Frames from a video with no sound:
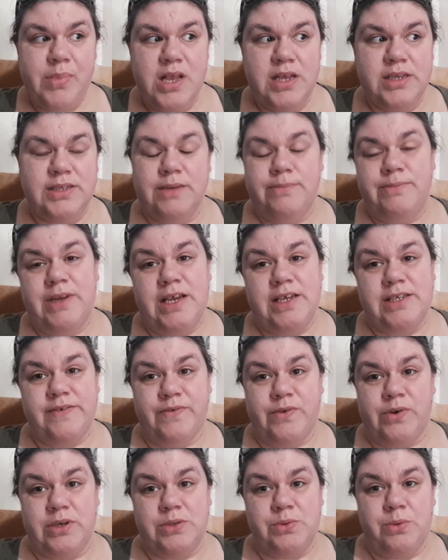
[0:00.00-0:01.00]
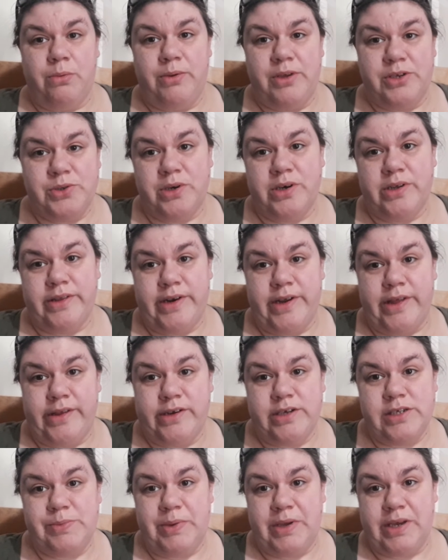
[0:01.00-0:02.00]
Some days, of course, will be shorter than
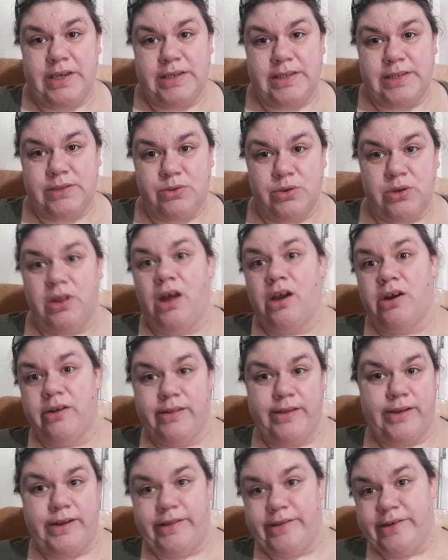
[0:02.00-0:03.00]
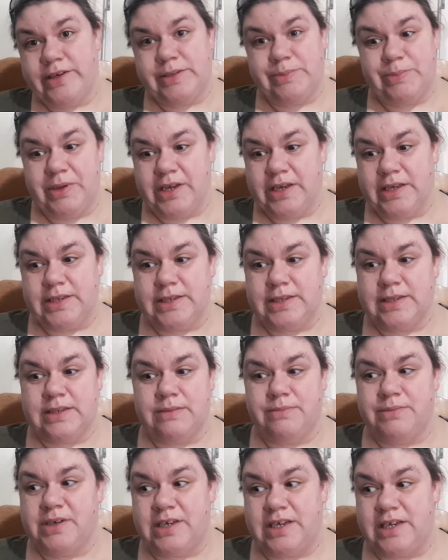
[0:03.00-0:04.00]
others because, or longer than others, because
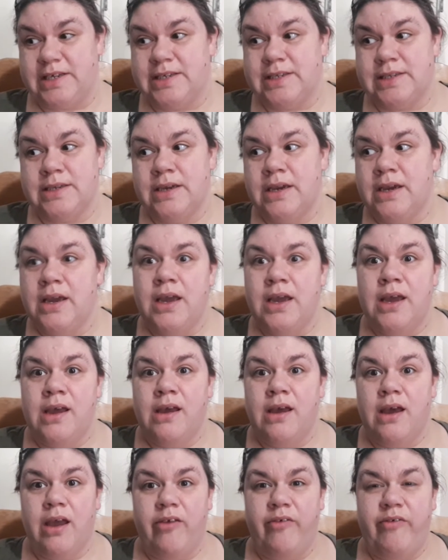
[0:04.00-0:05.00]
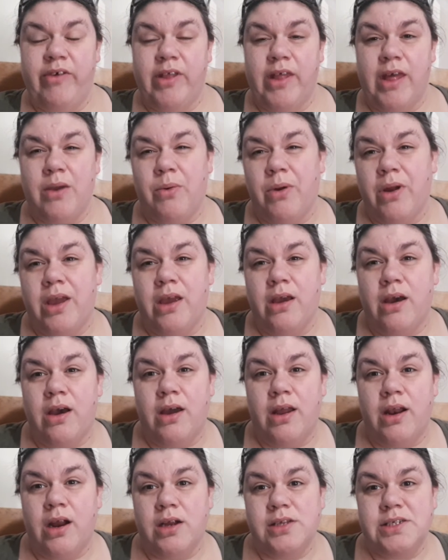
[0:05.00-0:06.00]
some days I feel like working
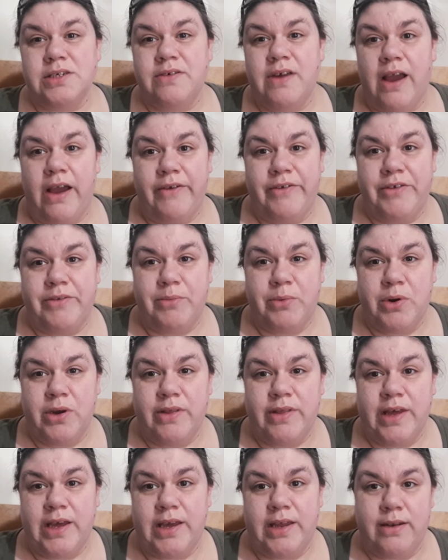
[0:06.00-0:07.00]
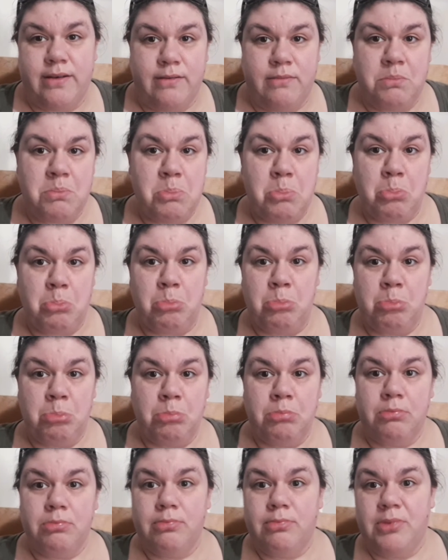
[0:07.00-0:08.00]
on arts and crafts more than,
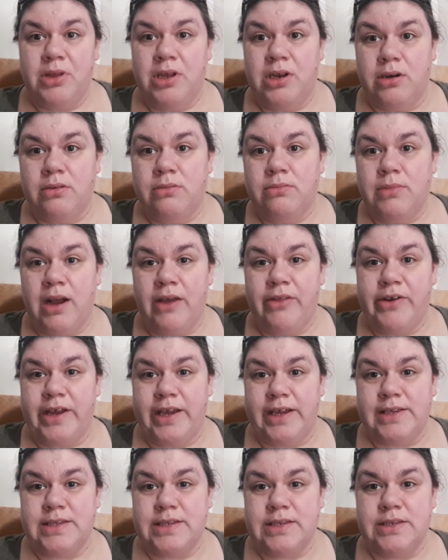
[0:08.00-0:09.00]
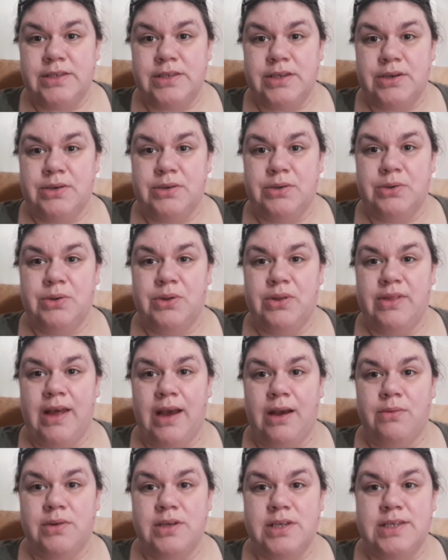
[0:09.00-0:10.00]
you know, other days. So
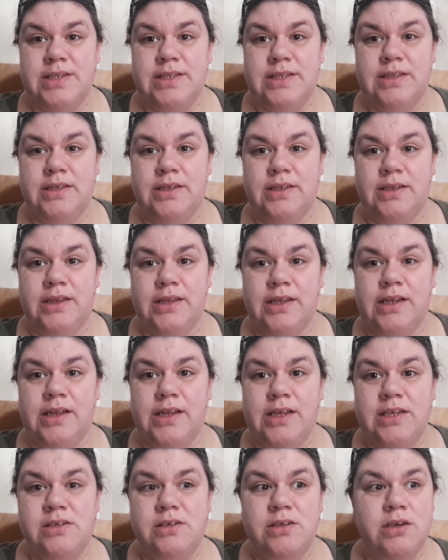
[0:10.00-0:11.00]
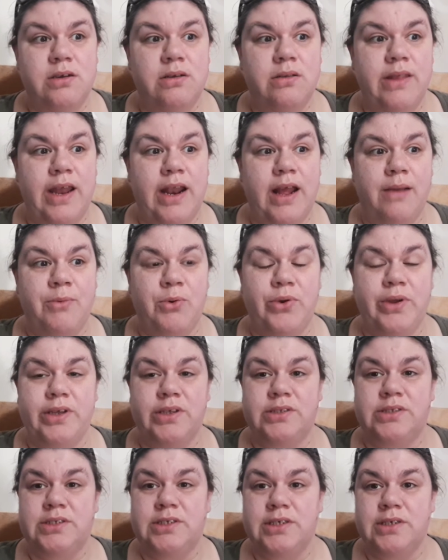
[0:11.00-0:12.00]
that was the little intro that I'm
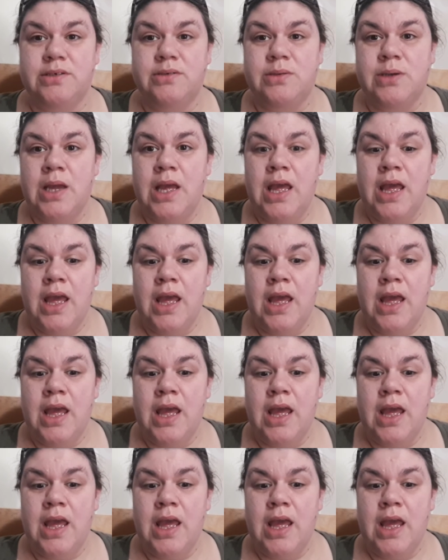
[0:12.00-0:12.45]
going to do,